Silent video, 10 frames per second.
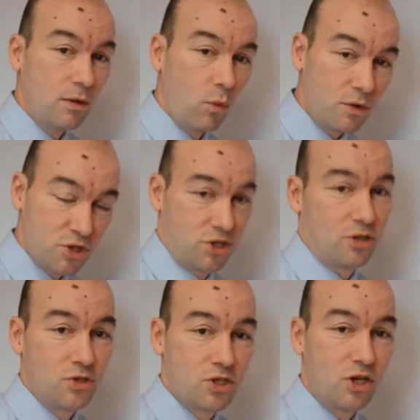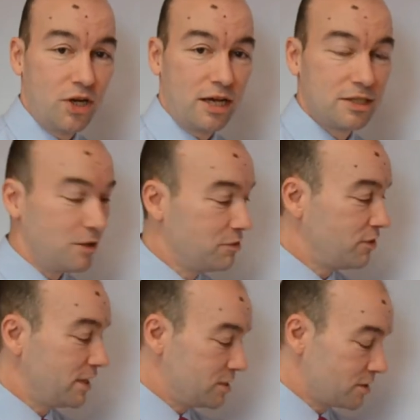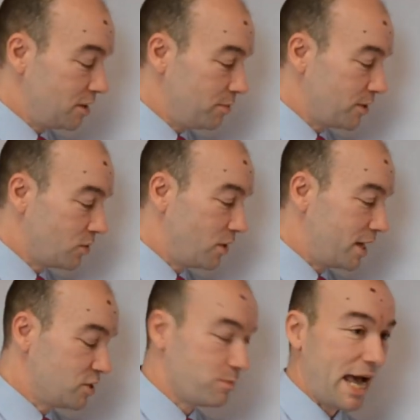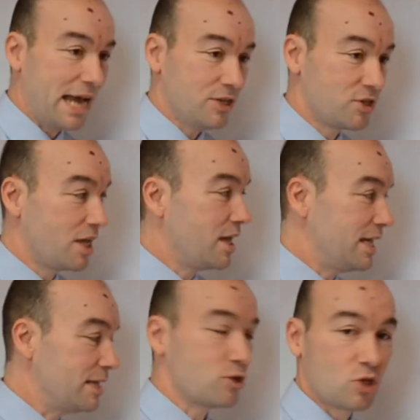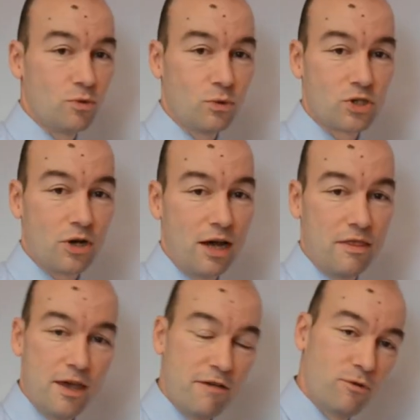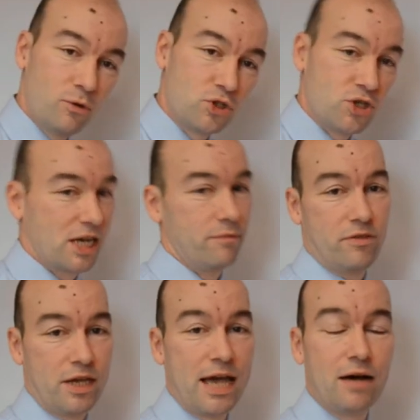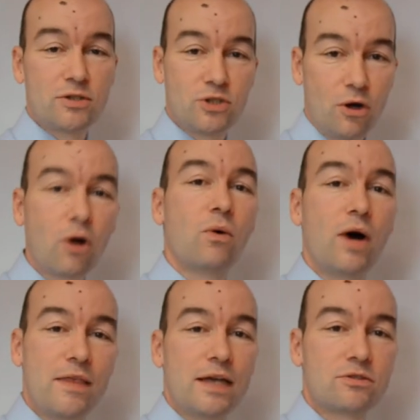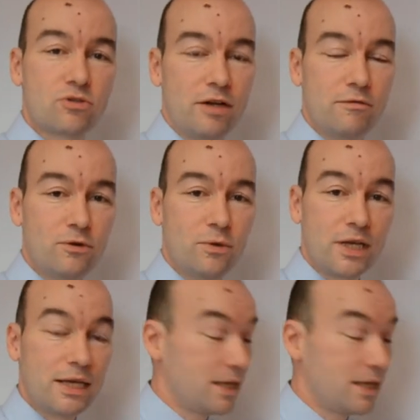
whilst it's concerning, I don't think it's going to be quite as bad as it's a small site, therefore we'll chuck everything out. It's not quite that straightforward.